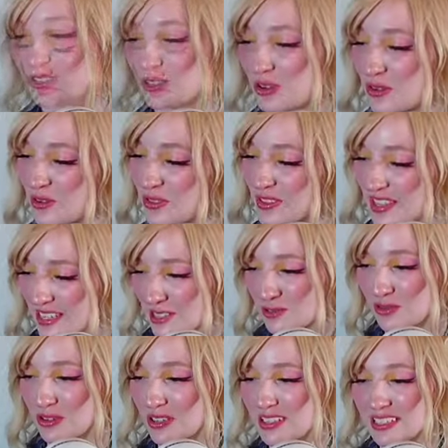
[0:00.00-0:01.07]
So
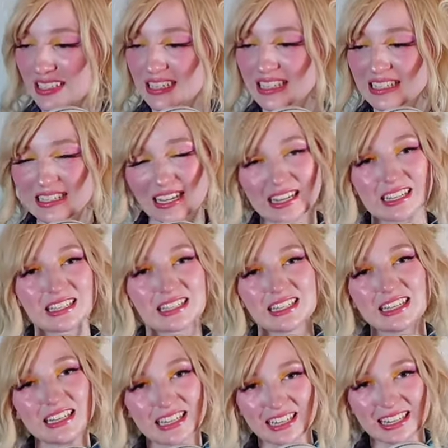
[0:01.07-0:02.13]
this one, the Sega
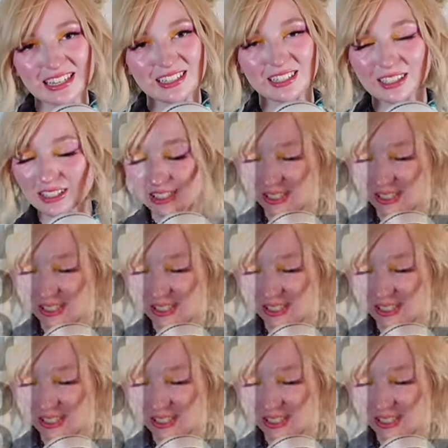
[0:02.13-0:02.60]
CD,